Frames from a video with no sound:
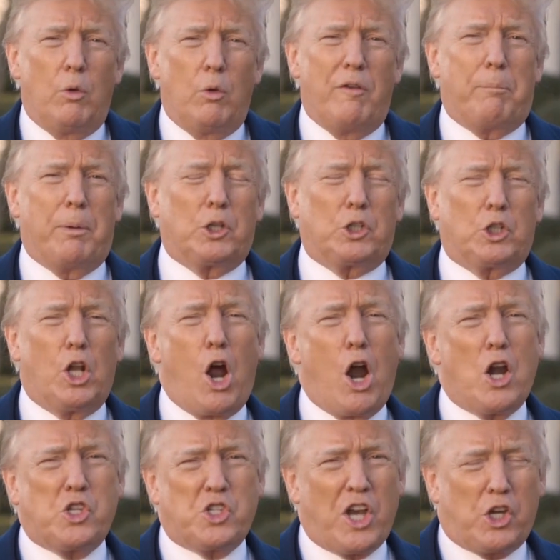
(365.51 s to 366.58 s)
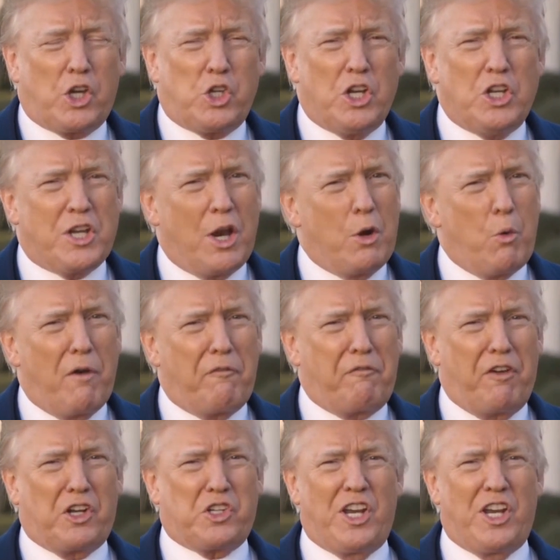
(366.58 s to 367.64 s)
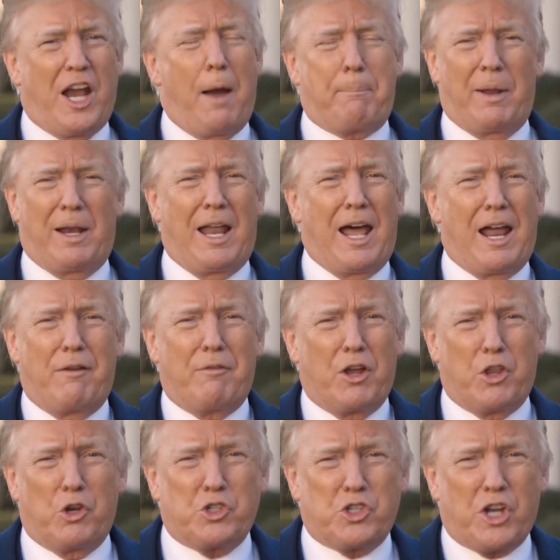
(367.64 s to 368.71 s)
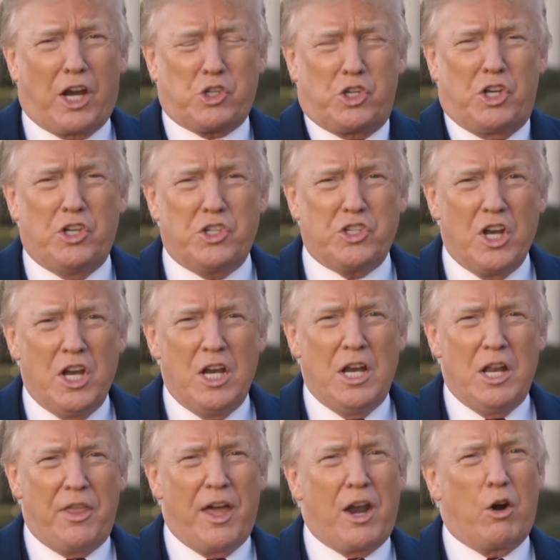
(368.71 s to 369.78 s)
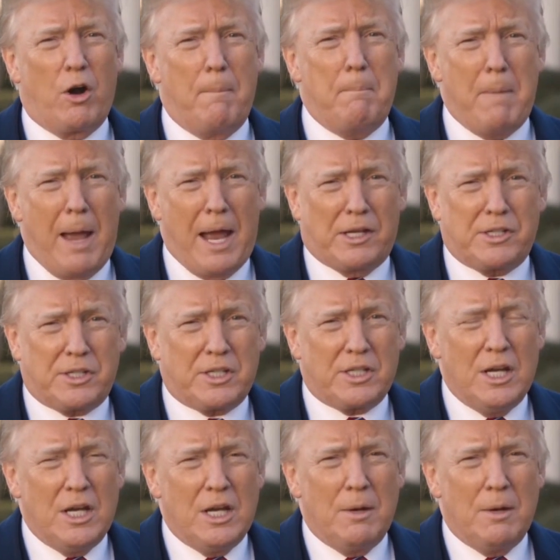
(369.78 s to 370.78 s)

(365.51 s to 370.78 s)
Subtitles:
We've built large sections, and we're fixing up a lot of other sections that are a mess.